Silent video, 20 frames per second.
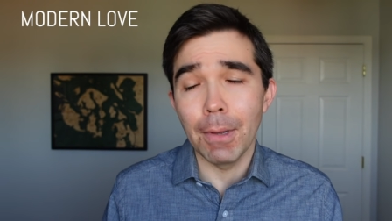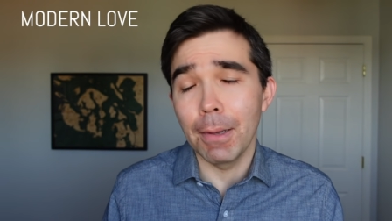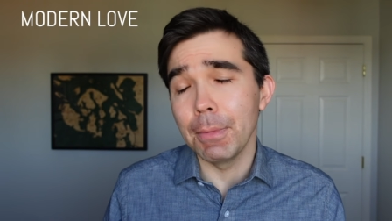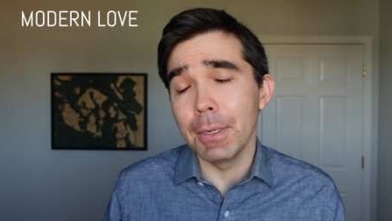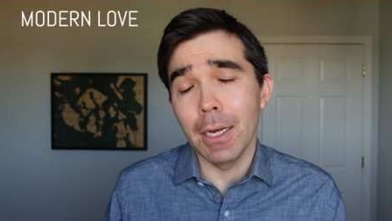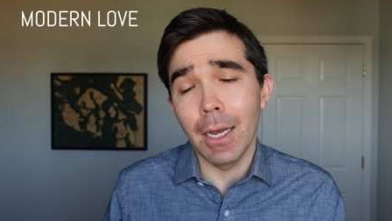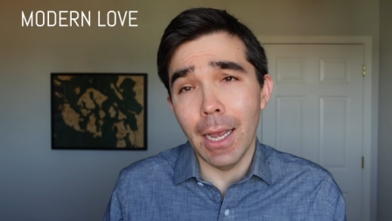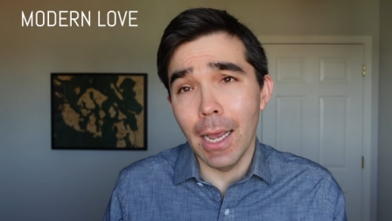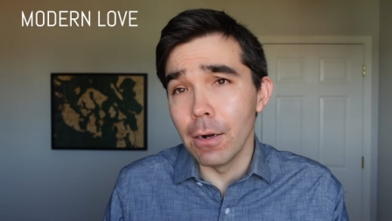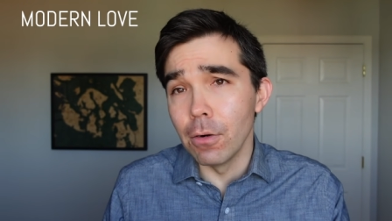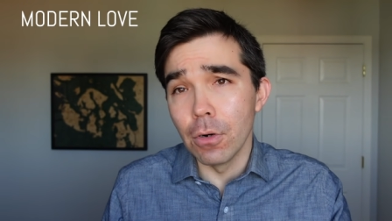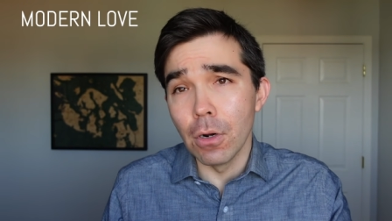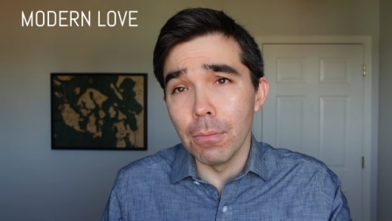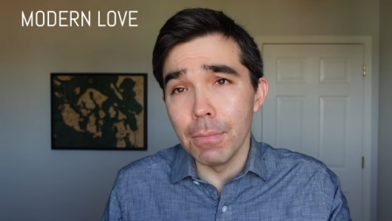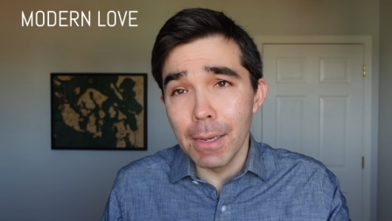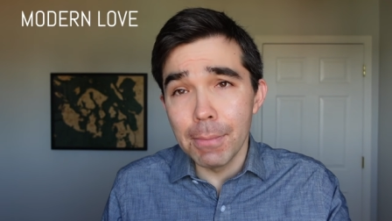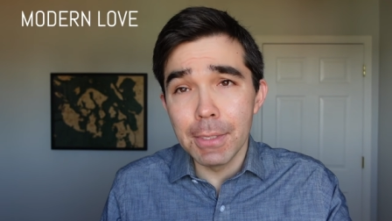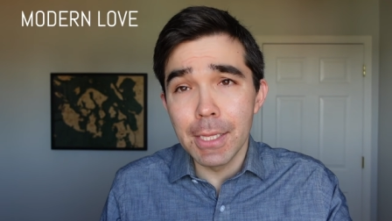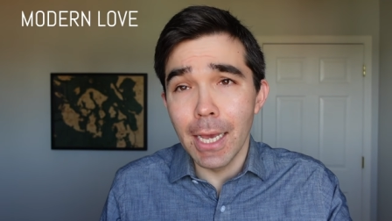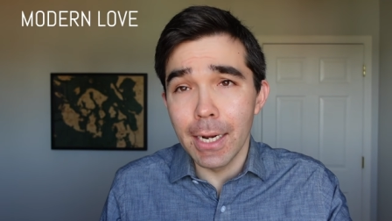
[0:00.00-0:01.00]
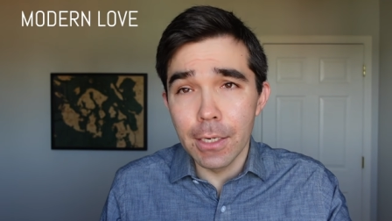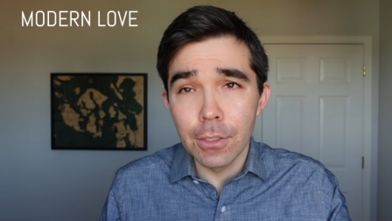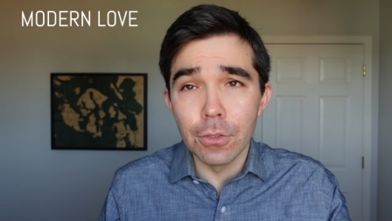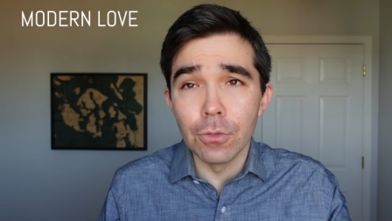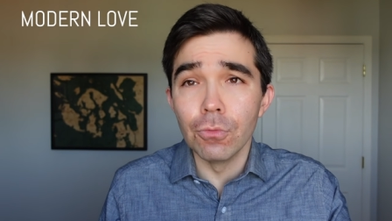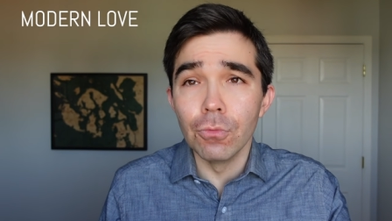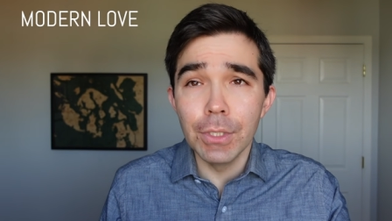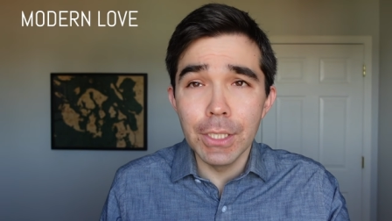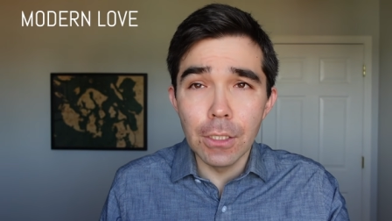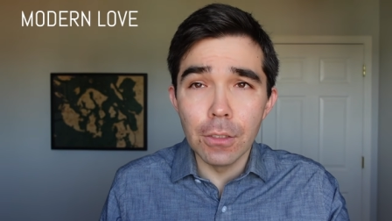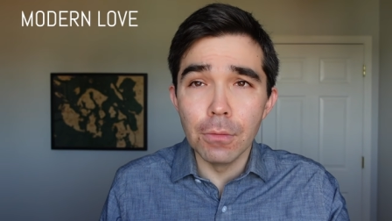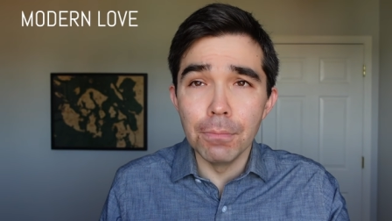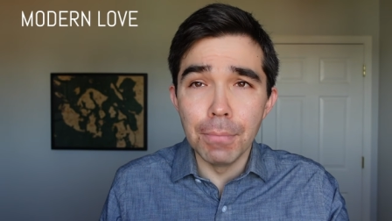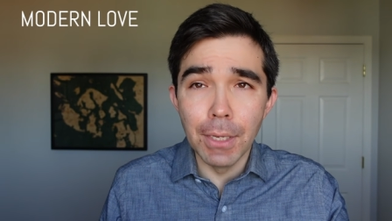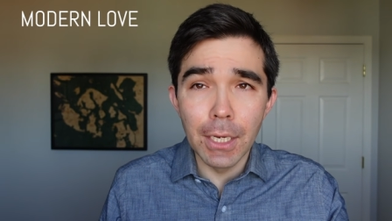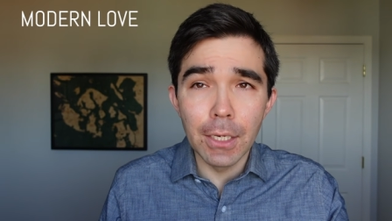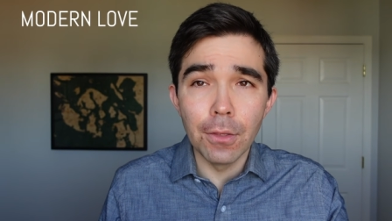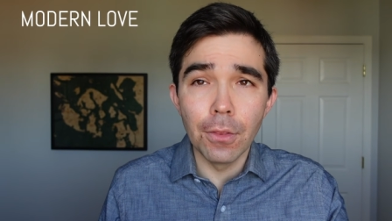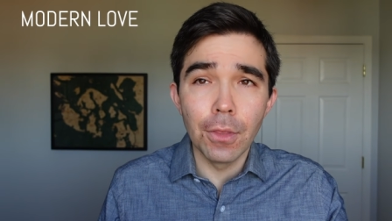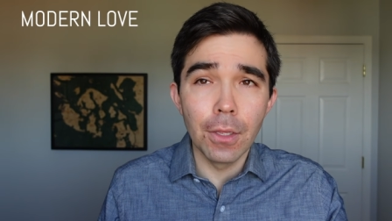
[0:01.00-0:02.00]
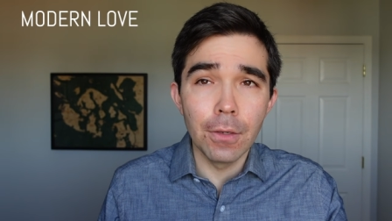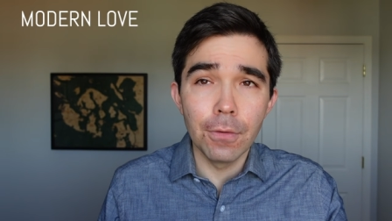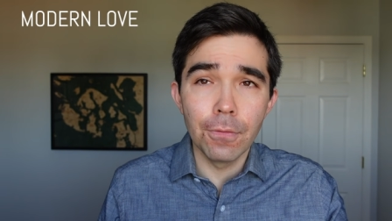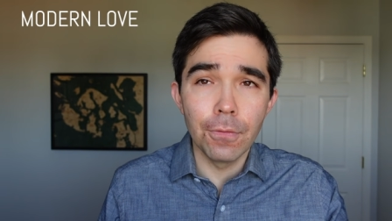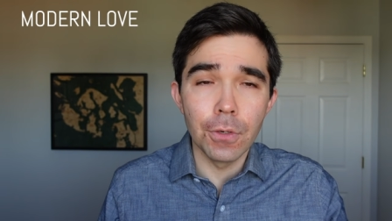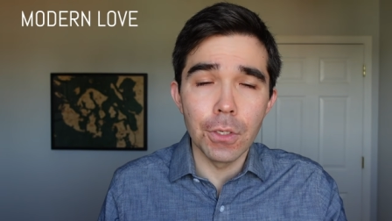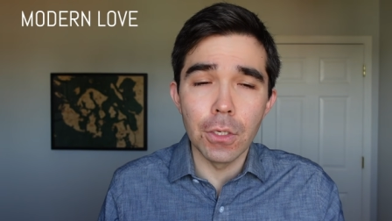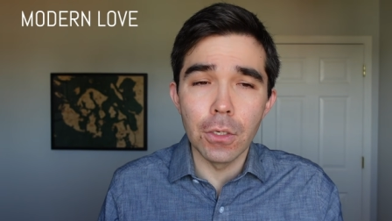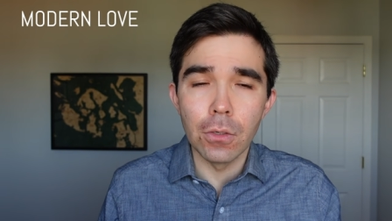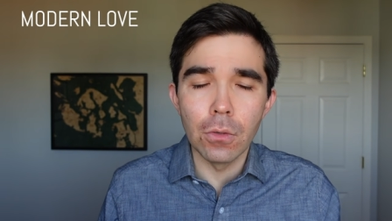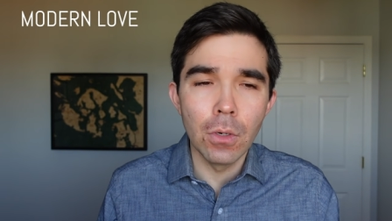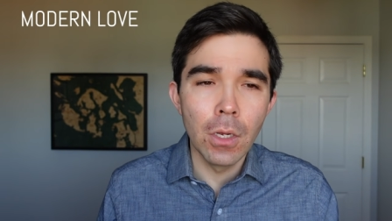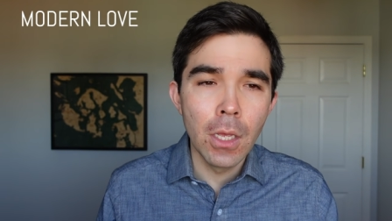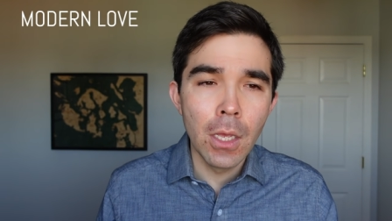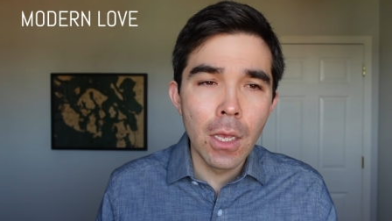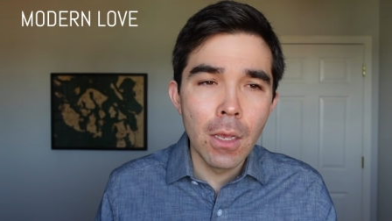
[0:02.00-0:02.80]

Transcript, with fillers: I mean, I don't know, maybe that is a real big thing for you,